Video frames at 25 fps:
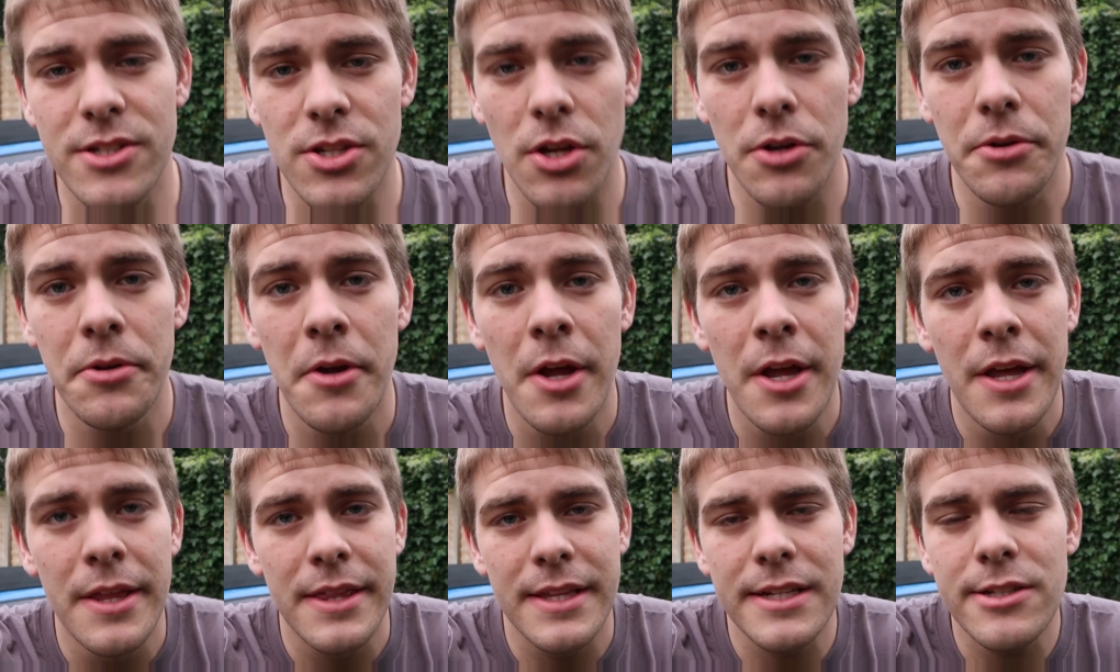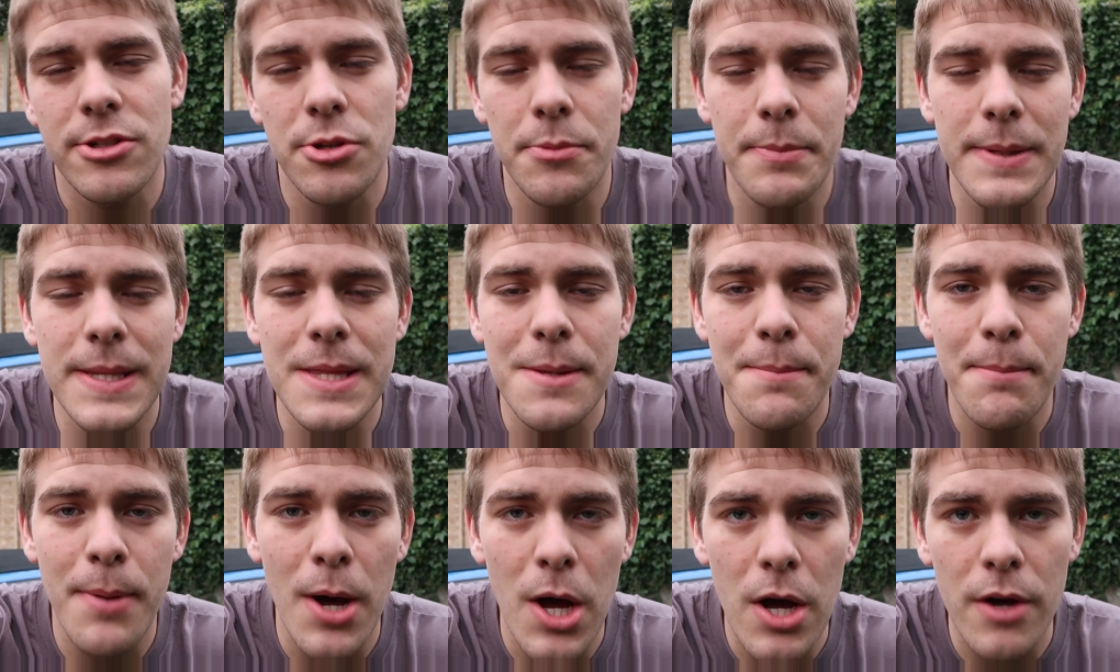So this would be
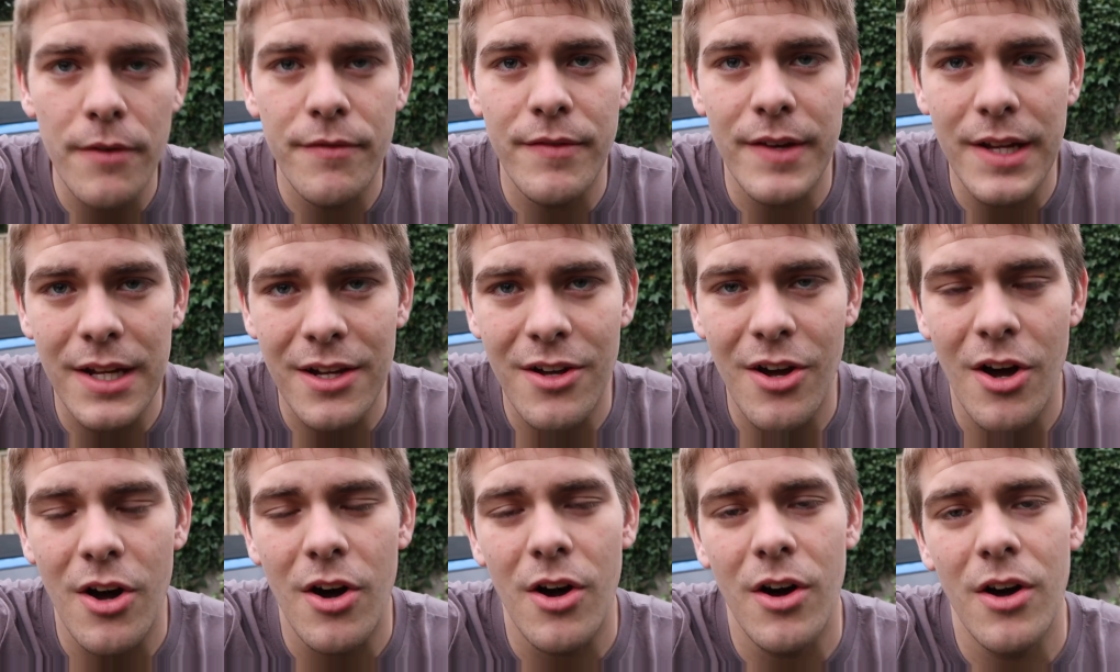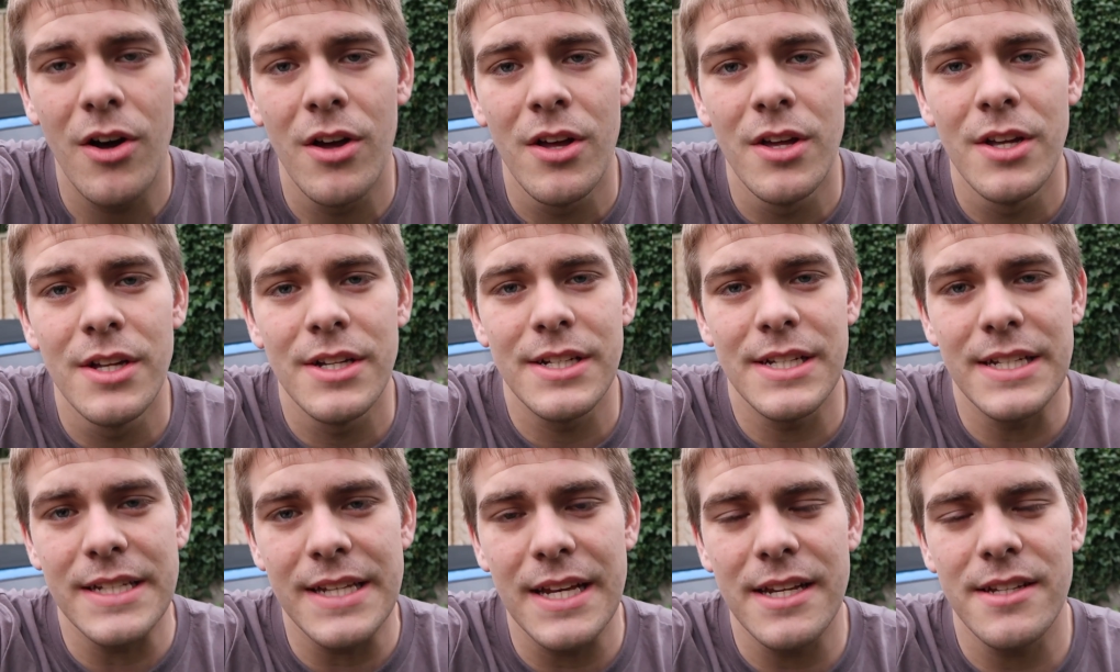the perfect car
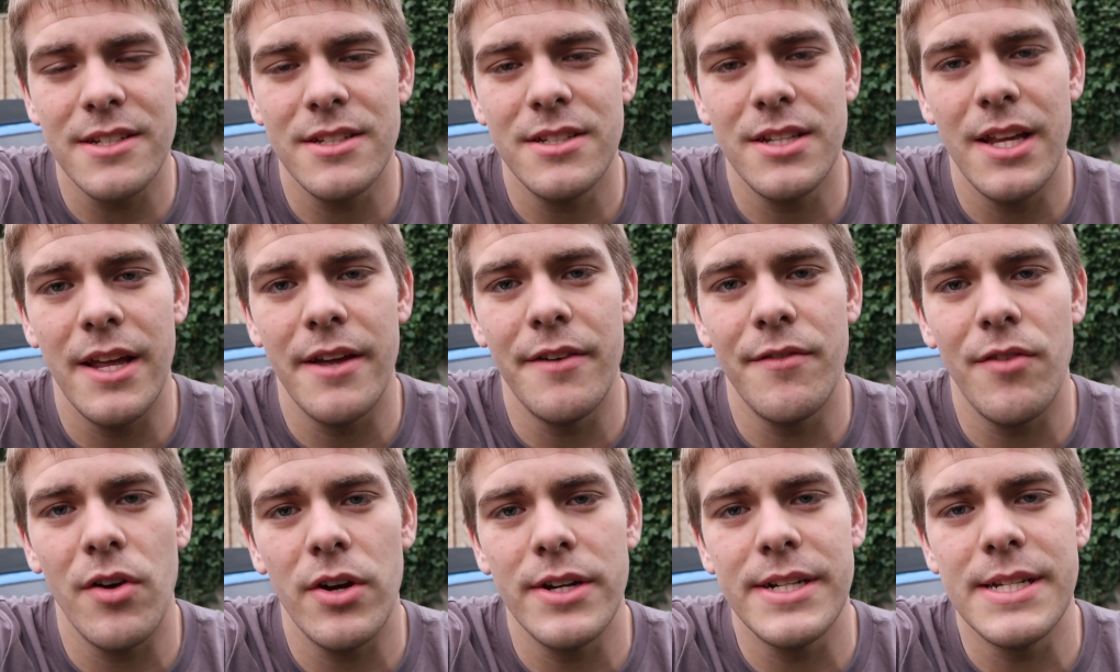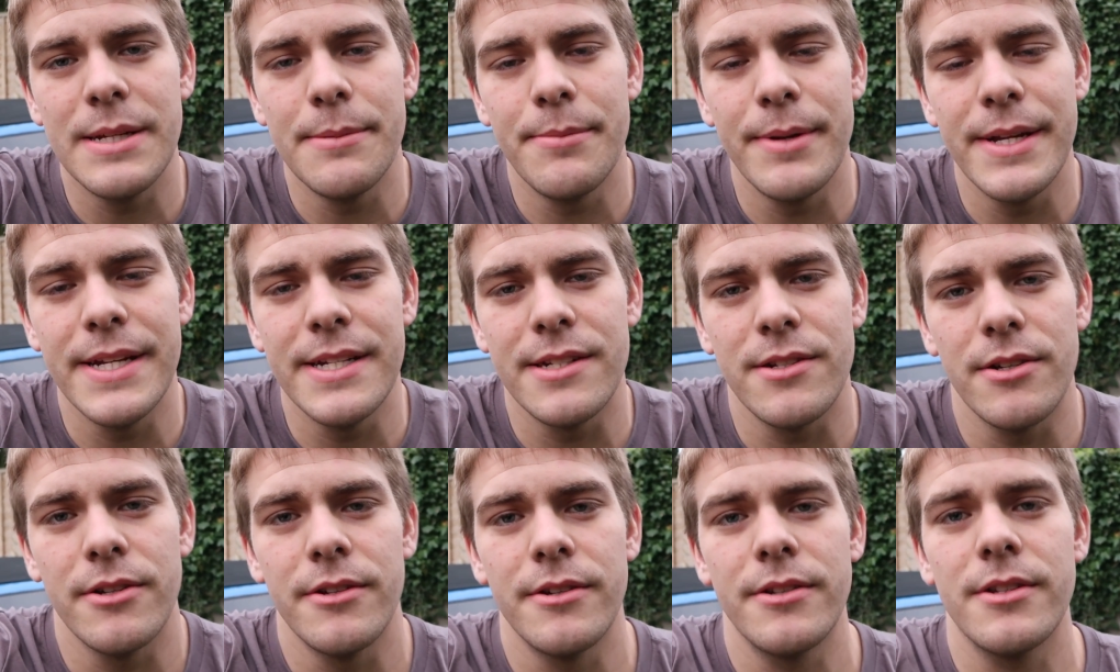to get a set of
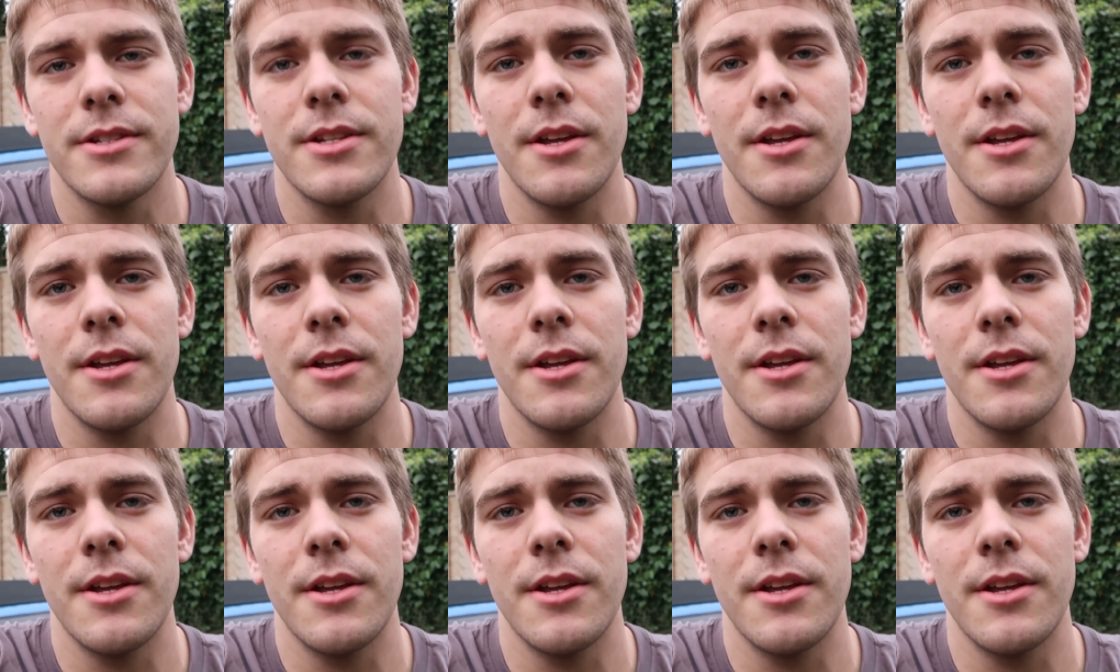ITBs on.